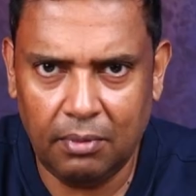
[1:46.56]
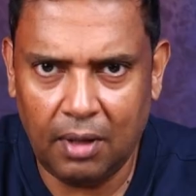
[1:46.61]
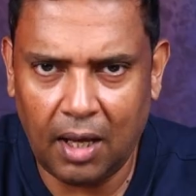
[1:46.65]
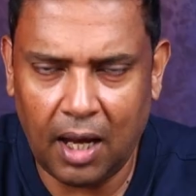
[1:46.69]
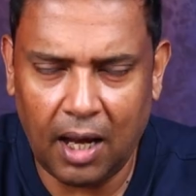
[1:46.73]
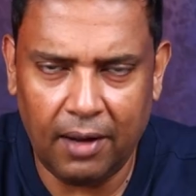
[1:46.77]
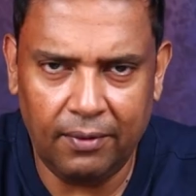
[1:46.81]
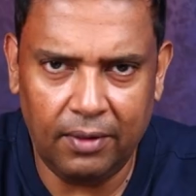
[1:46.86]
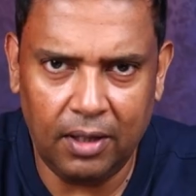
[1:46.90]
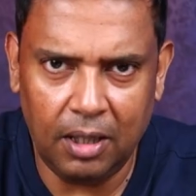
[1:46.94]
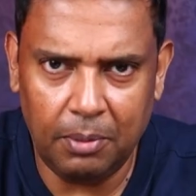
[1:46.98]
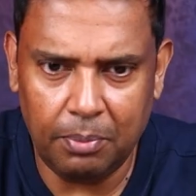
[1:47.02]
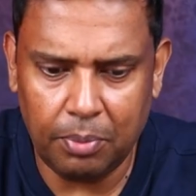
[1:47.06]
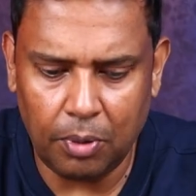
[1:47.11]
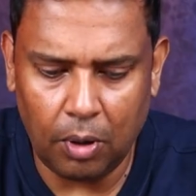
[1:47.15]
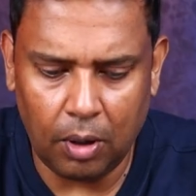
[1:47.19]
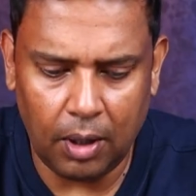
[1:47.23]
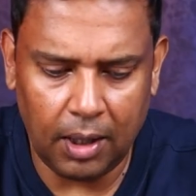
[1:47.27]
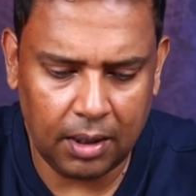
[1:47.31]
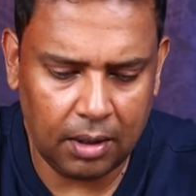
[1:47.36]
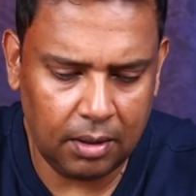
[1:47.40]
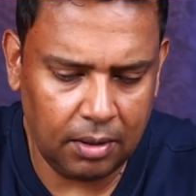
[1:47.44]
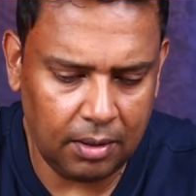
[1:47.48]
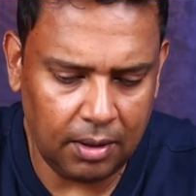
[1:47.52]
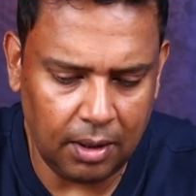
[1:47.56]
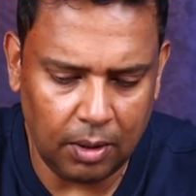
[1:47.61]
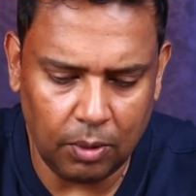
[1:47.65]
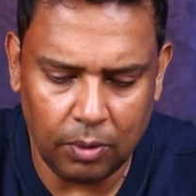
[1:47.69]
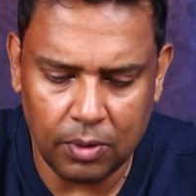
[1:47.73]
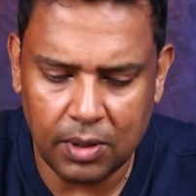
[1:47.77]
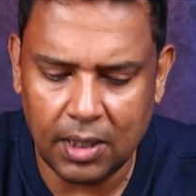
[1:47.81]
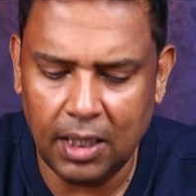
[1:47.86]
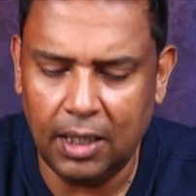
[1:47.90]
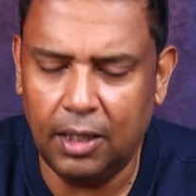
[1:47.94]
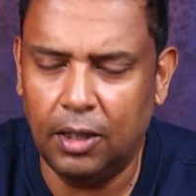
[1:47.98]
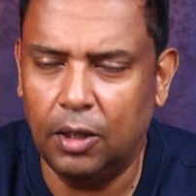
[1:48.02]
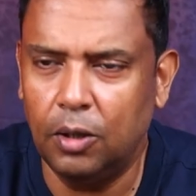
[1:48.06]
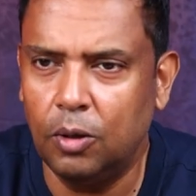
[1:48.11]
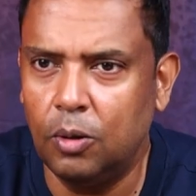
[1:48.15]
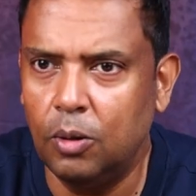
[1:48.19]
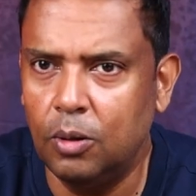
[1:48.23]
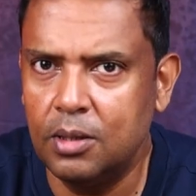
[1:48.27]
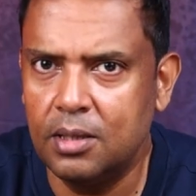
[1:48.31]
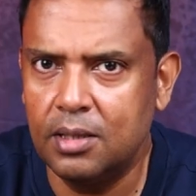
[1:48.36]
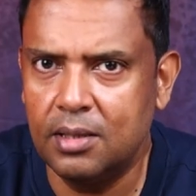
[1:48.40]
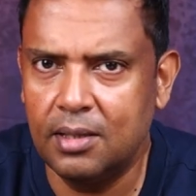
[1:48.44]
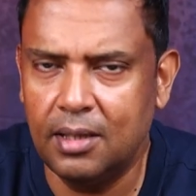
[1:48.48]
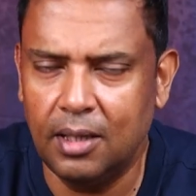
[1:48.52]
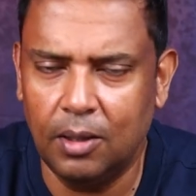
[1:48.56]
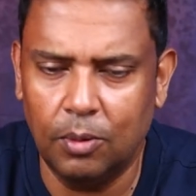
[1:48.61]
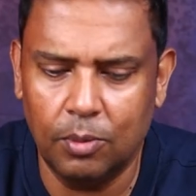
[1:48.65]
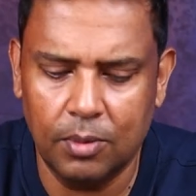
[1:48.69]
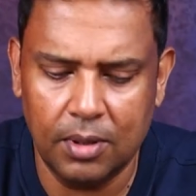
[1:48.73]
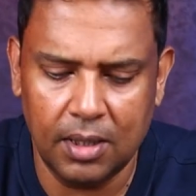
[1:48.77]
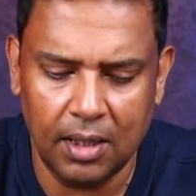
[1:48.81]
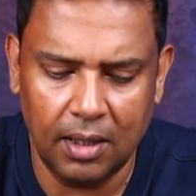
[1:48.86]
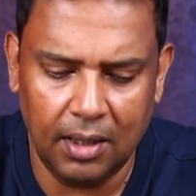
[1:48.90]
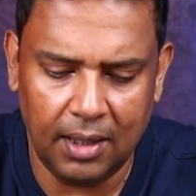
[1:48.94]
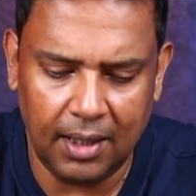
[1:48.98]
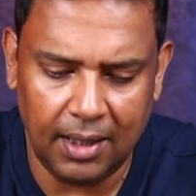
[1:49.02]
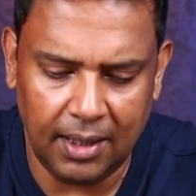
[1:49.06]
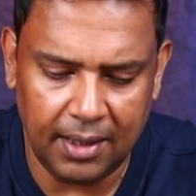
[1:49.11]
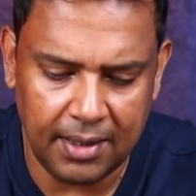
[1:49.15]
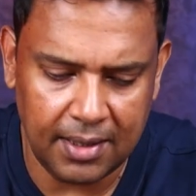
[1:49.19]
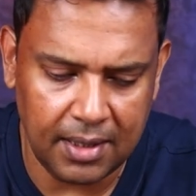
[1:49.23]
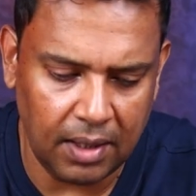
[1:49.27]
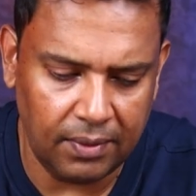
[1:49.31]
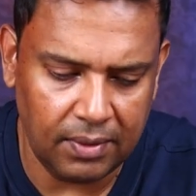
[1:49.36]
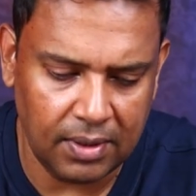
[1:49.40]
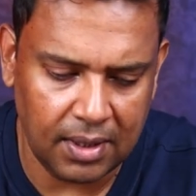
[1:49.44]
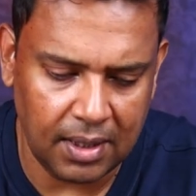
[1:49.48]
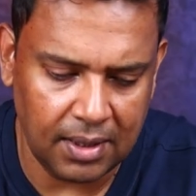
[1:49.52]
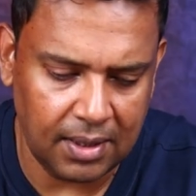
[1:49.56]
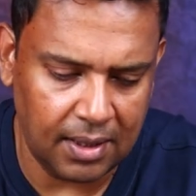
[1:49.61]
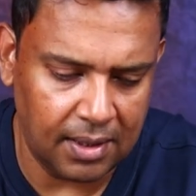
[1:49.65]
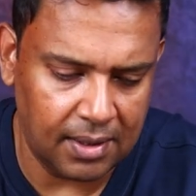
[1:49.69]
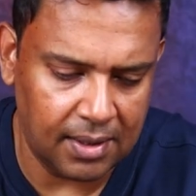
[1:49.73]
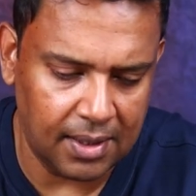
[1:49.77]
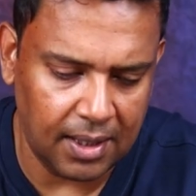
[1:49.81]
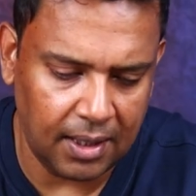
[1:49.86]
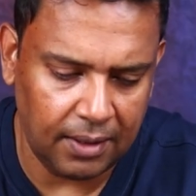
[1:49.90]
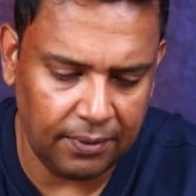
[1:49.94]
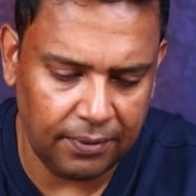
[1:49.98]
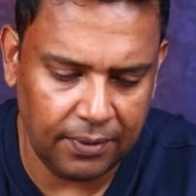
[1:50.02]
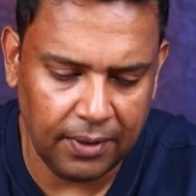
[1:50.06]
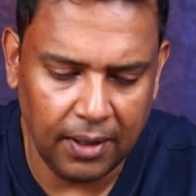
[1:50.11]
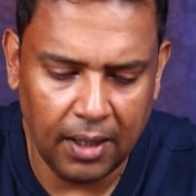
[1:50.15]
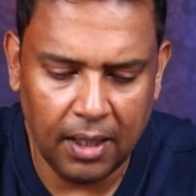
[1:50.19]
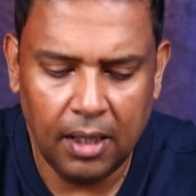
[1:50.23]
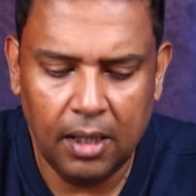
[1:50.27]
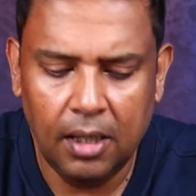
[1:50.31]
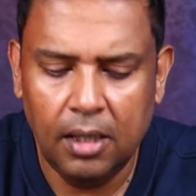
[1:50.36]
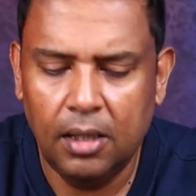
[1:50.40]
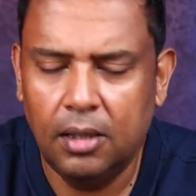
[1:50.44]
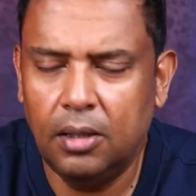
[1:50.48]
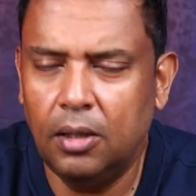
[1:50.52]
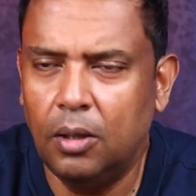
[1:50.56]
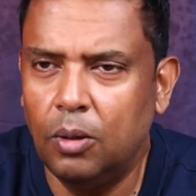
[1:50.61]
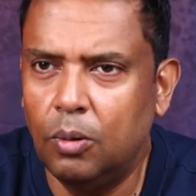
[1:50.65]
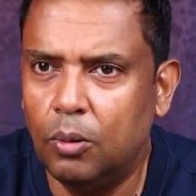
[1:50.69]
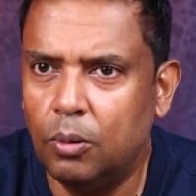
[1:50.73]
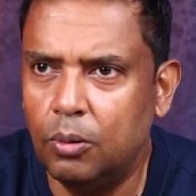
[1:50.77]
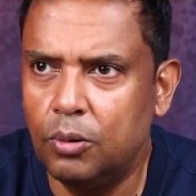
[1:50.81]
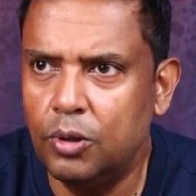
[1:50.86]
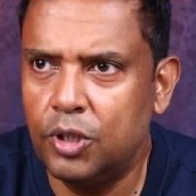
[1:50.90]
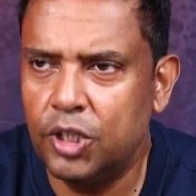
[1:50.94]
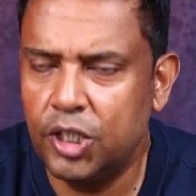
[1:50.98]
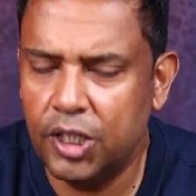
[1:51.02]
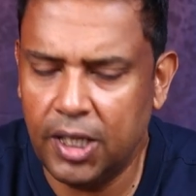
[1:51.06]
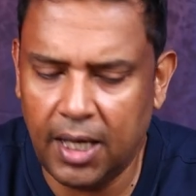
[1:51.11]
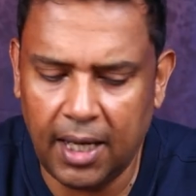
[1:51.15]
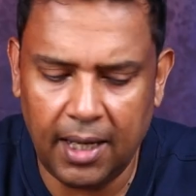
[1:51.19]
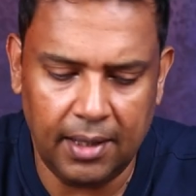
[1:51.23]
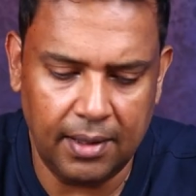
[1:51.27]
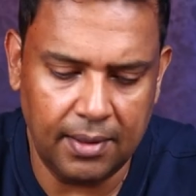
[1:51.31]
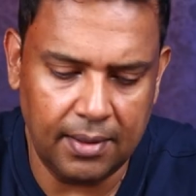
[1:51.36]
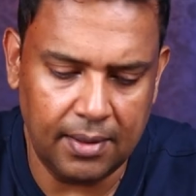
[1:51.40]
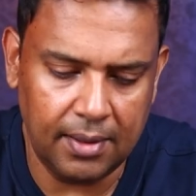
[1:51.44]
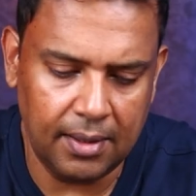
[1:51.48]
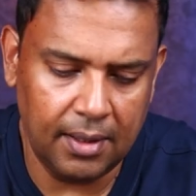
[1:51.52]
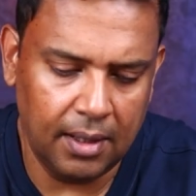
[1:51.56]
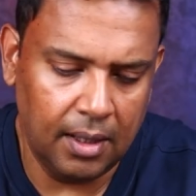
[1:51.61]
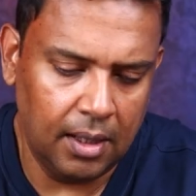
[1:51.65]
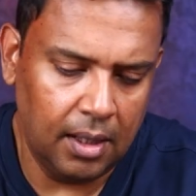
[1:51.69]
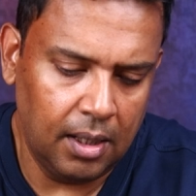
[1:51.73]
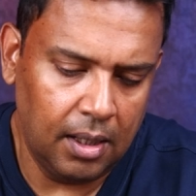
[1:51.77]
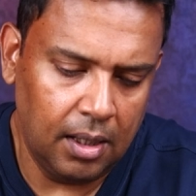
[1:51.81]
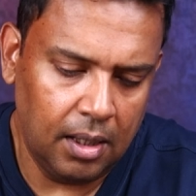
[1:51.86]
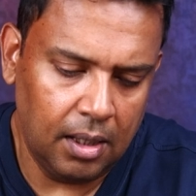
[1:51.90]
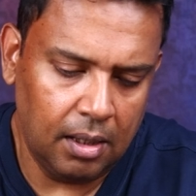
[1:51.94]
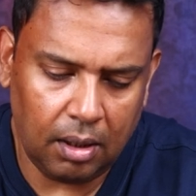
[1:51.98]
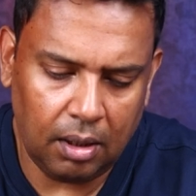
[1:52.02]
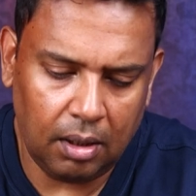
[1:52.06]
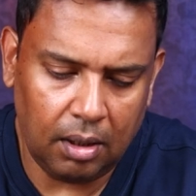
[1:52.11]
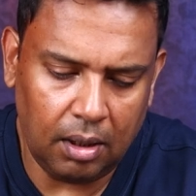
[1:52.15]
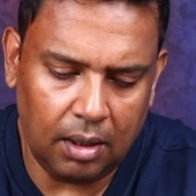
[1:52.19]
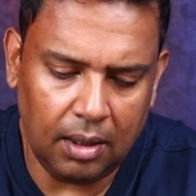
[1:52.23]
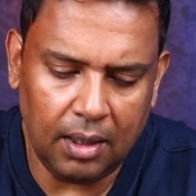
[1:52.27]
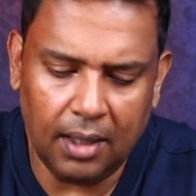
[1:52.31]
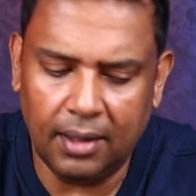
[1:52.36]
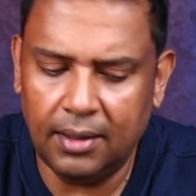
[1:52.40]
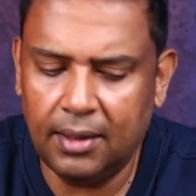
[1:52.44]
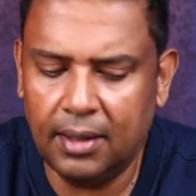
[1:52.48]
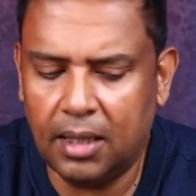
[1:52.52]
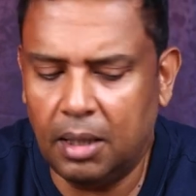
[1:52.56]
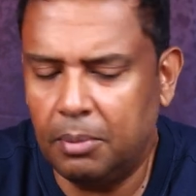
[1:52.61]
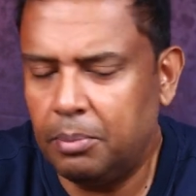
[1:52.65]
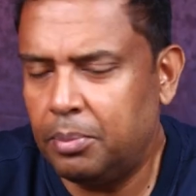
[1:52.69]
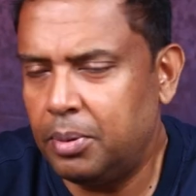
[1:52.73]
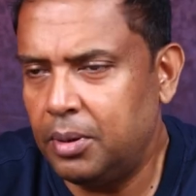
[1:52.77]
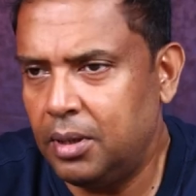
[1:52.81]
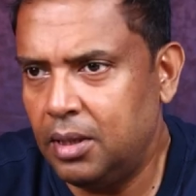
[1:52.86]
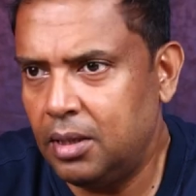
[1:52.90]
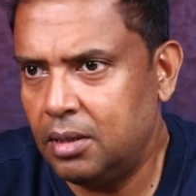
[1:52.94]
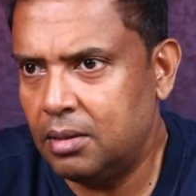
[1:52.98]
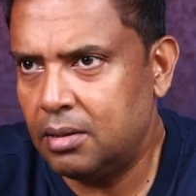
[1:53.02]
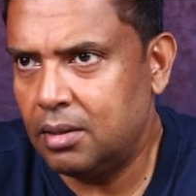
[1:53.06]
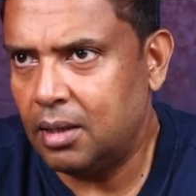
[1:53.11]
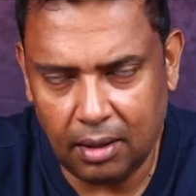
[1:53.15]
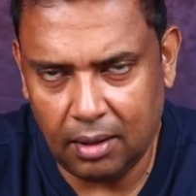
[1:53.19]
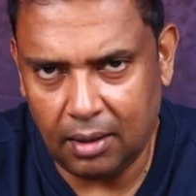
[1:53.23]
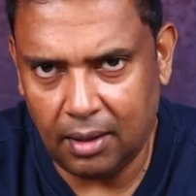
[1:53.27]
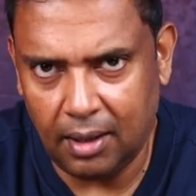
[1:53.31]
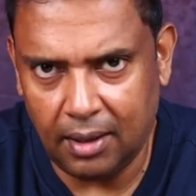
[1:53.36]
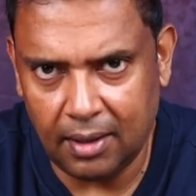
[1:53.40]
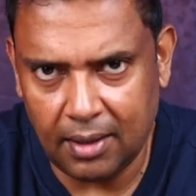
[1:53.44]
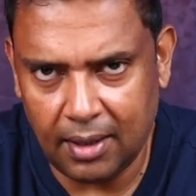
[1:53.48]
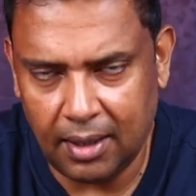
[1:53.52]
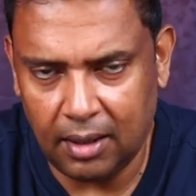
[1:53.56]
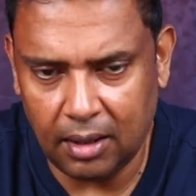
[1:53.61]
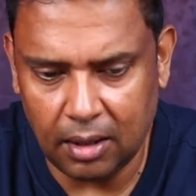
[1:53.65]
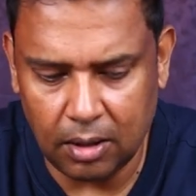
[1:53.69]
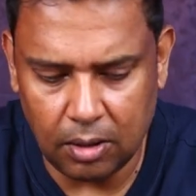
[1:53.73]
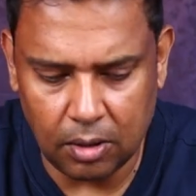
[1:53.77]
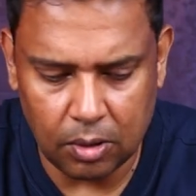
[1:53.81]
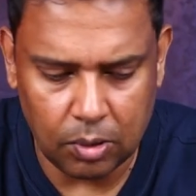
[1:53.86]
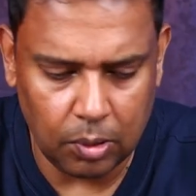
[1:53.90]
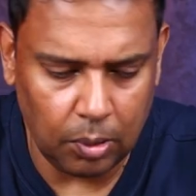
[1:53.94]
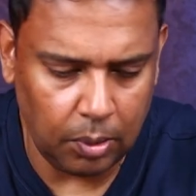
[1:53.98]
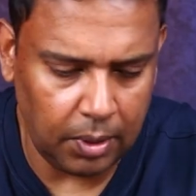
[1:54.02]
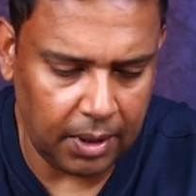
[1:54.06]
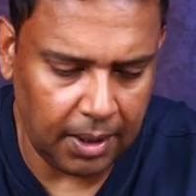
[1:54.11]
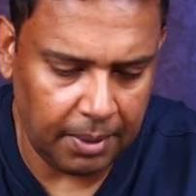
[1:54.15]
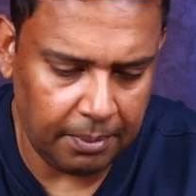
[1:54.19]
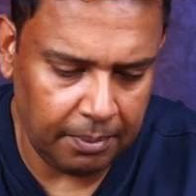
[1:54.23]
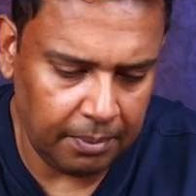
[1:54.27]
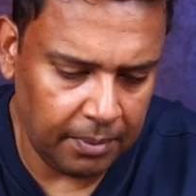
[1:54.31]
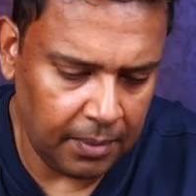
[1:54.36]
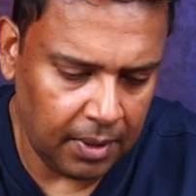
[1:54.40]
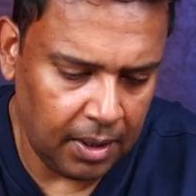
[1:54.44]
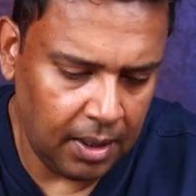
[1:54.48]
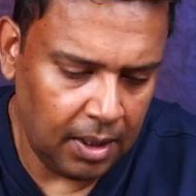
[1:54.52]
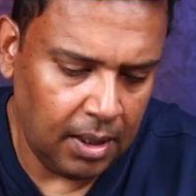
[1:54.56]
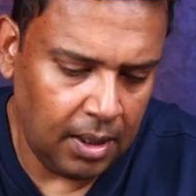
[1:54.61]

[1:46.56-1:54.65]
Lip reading: have any product. They don't sell any goods. They don't sell any services itself. They own shares in other companies and they try and control them.